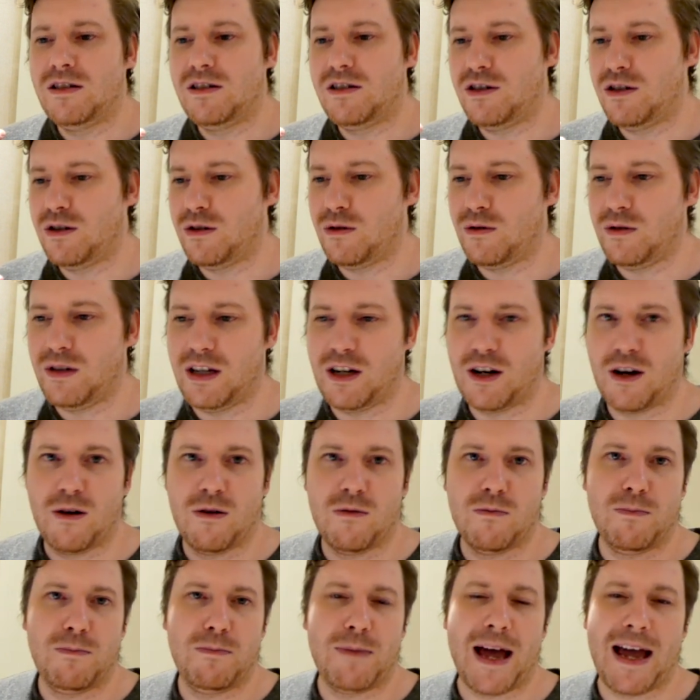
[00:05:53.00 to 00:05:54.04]
to, you
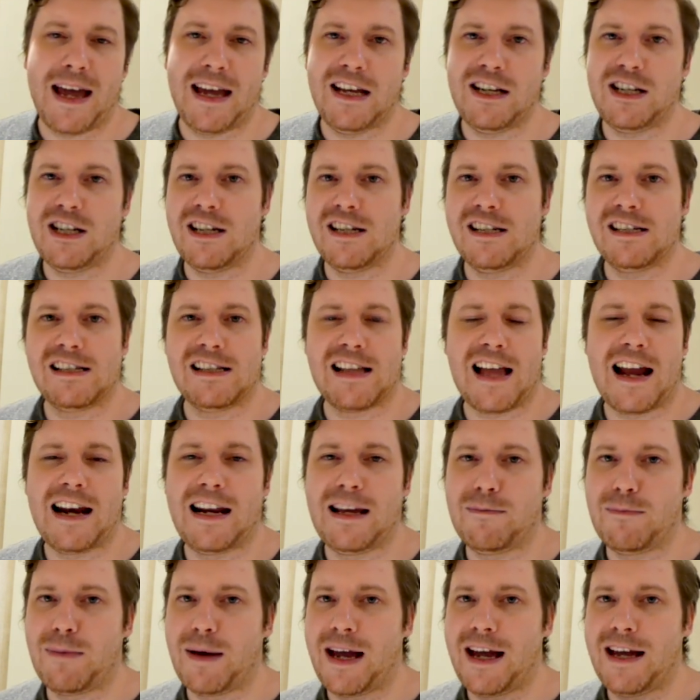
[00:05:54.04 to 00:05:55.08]
know, pages,
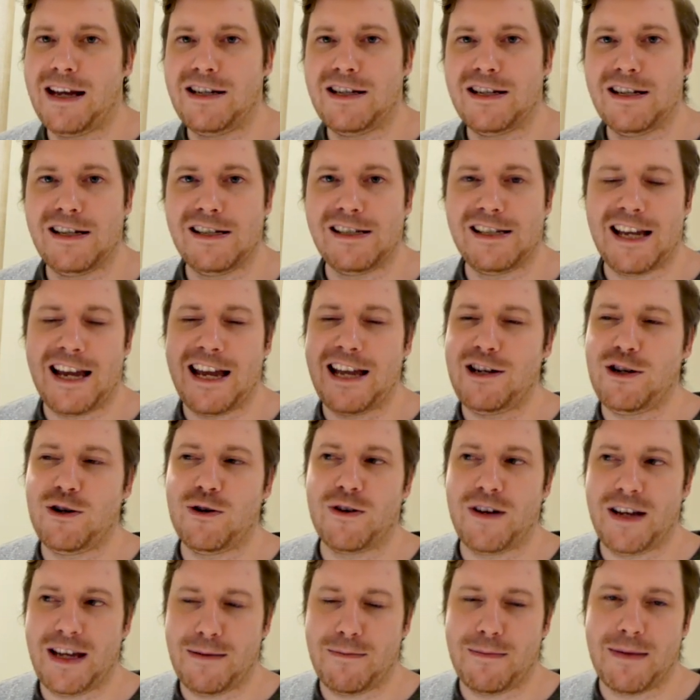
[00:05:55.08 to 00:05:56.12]
landing pages, in
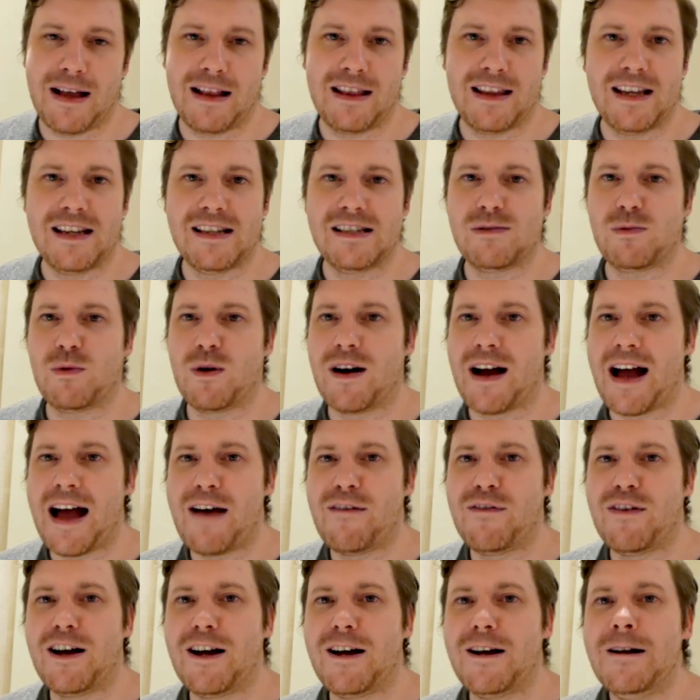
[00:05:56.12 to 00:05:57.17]
your email list,
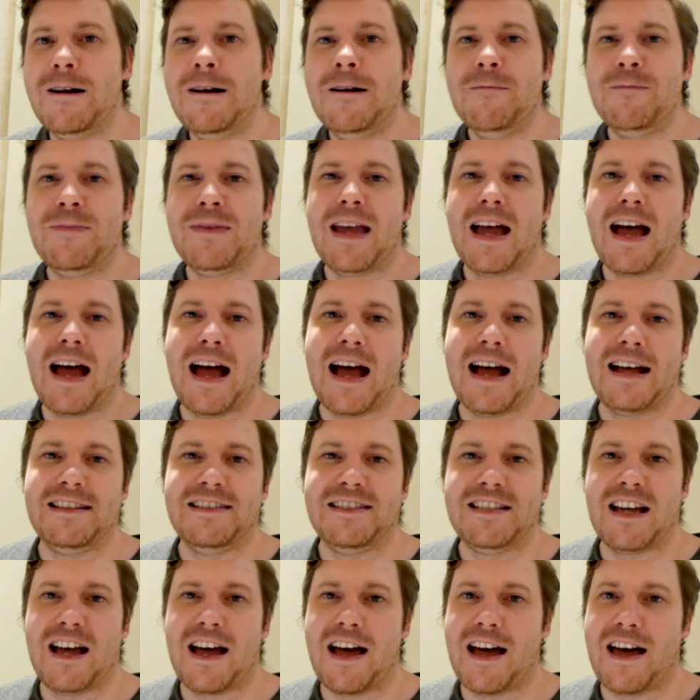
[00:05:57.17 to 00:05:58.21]
wherever
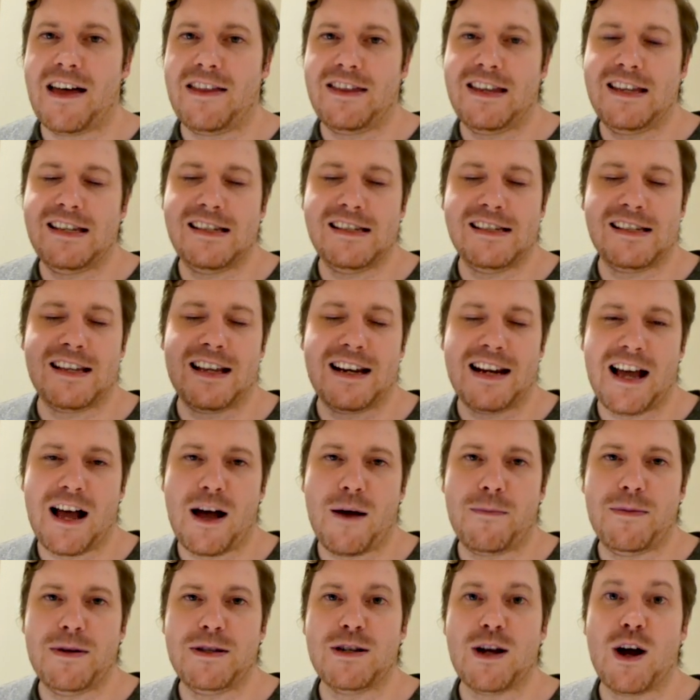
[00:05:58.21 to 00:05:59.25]
and uh, this is going to
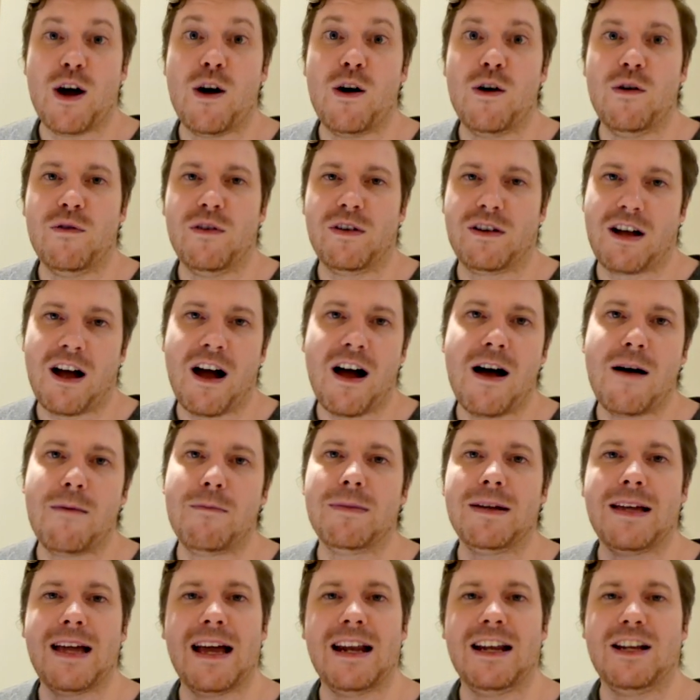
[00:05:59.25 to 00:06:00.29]
help you to
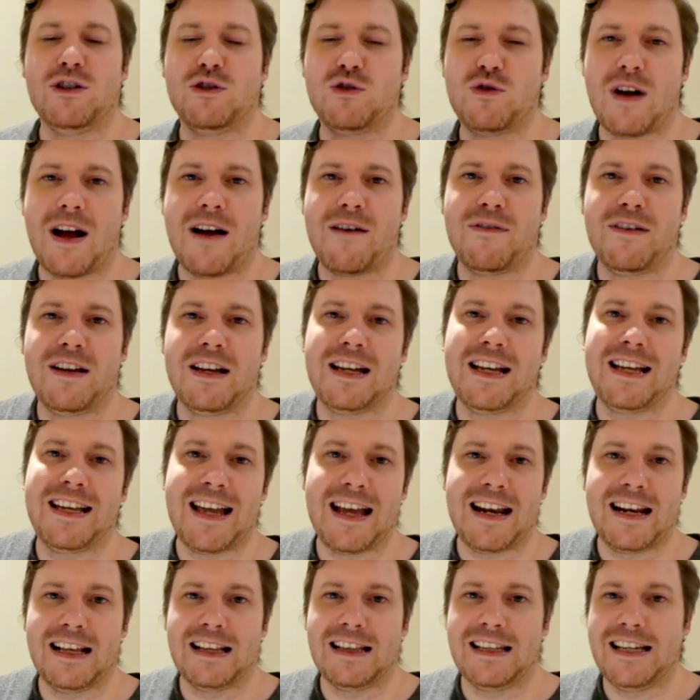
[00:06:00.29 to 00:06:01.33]
overcome getting traffic,
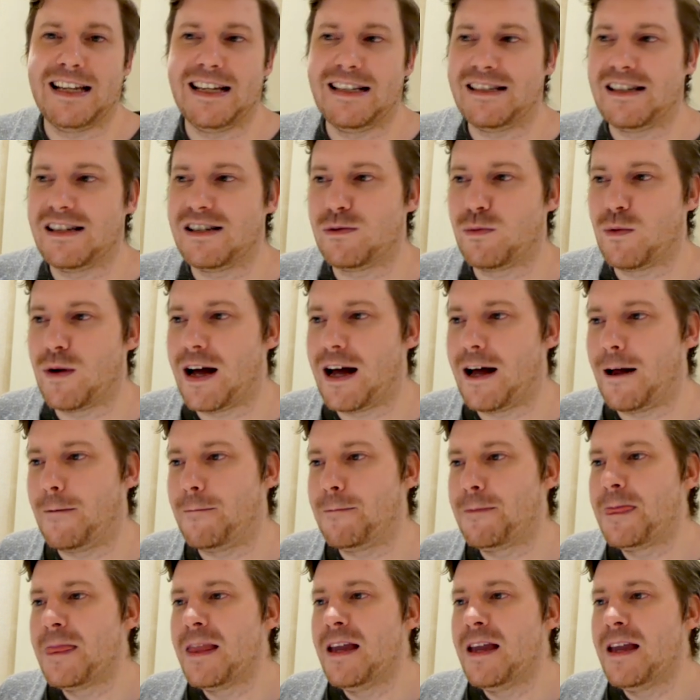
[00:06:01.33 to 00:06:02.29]
getting leads as well.